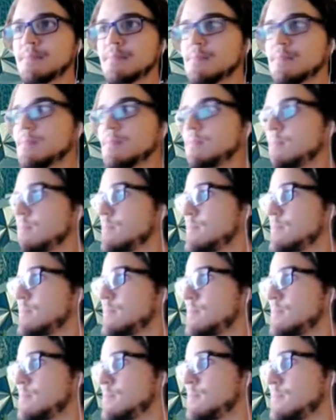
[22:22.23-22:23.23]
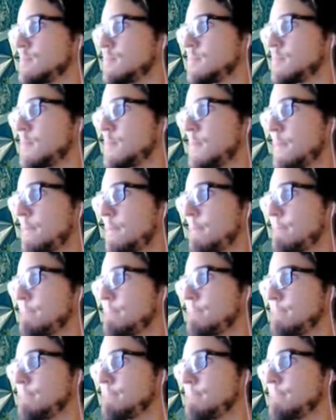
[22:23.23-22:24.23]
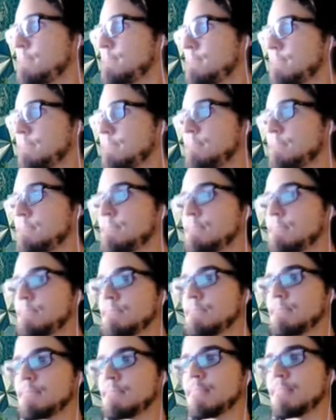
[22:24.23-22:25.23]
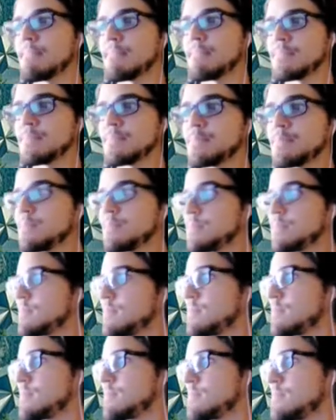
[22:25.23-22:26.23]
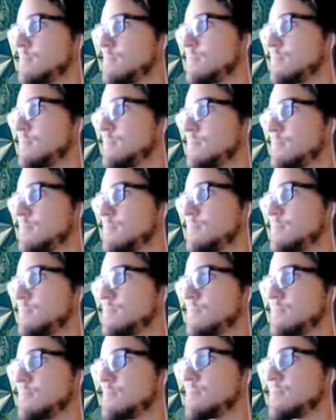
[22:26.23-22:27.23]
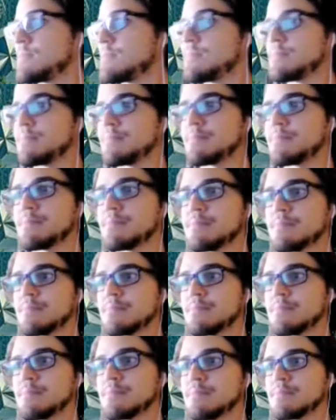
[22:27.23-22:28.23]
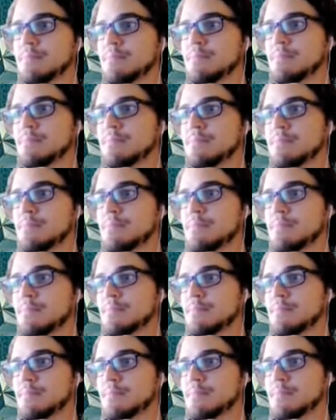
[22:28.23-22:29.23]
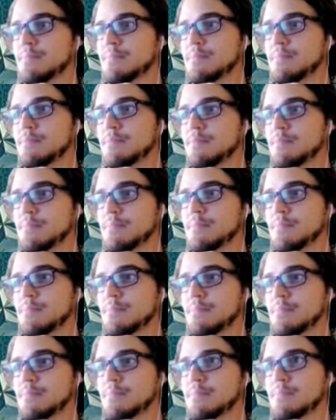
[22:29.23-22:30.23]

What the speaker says: This person isn't speaking.